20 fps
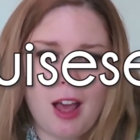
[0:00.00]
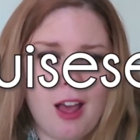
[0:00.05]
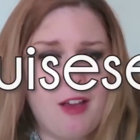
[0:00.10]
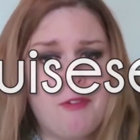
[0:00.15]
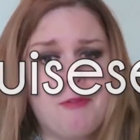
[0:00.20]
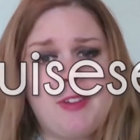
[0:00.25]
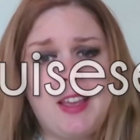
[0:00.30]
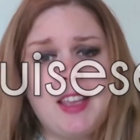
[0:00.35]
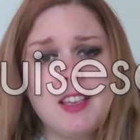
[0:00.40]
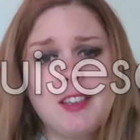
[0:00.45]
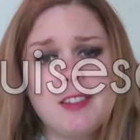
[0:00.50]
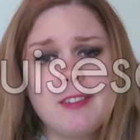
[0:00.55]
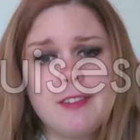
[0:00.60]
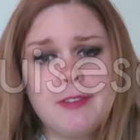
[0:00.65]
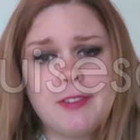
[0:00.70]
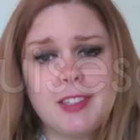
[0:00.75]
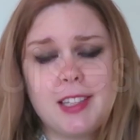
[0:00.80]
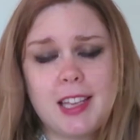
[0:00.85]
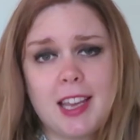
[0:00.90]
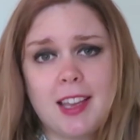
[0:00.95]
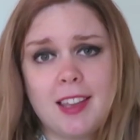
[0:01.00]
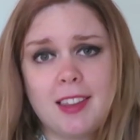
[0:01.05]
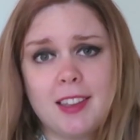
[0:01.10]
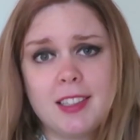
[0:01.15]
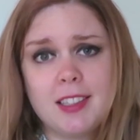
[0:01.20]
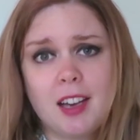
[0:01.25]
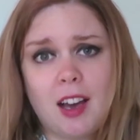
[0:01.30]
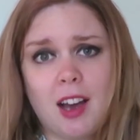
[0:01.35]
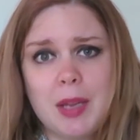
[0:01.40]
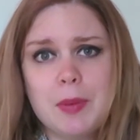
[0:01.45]
Thank you for taking the
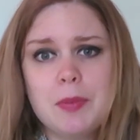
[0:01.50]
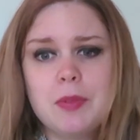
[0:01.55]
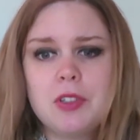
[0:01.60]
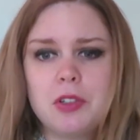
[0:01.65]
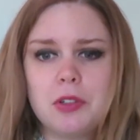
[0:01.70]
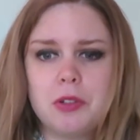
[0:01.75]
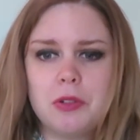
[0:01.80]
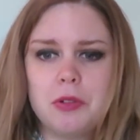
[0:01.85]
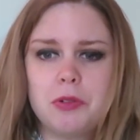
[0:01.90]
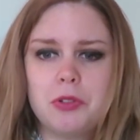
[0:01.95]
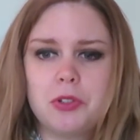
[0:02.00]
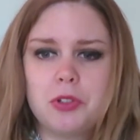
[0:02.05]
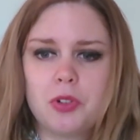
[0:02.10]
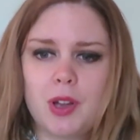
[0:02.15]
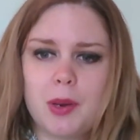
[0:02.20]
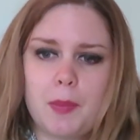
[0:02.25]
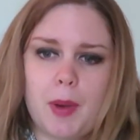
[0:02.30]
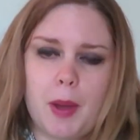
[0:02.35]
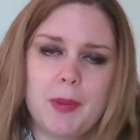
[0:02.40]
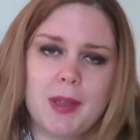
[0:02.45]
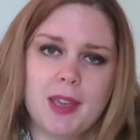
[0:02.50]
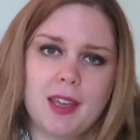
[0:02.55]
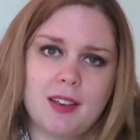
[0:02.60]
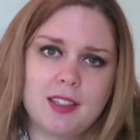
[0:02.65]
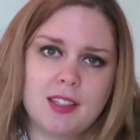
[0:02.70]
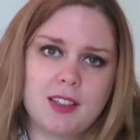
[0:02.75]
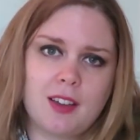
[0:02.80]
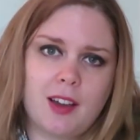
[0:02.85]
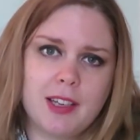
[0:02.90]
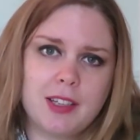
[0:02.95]
time to join my beginner's
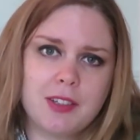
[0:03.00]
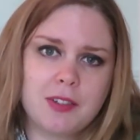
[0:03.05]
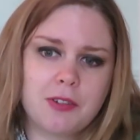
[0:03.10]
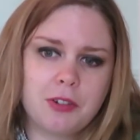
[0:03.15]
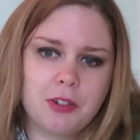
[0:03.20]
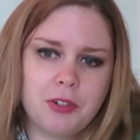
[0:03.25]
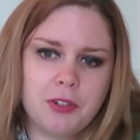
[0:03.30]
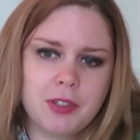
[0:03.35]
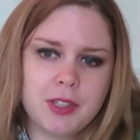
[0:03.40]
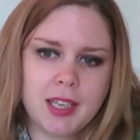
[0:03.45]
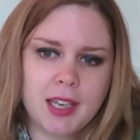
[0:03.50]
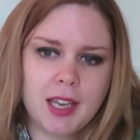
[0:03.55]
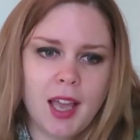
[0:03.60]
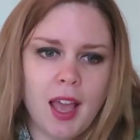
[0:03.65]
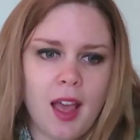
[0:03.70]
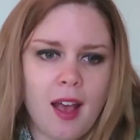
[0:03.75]
guide to cruising.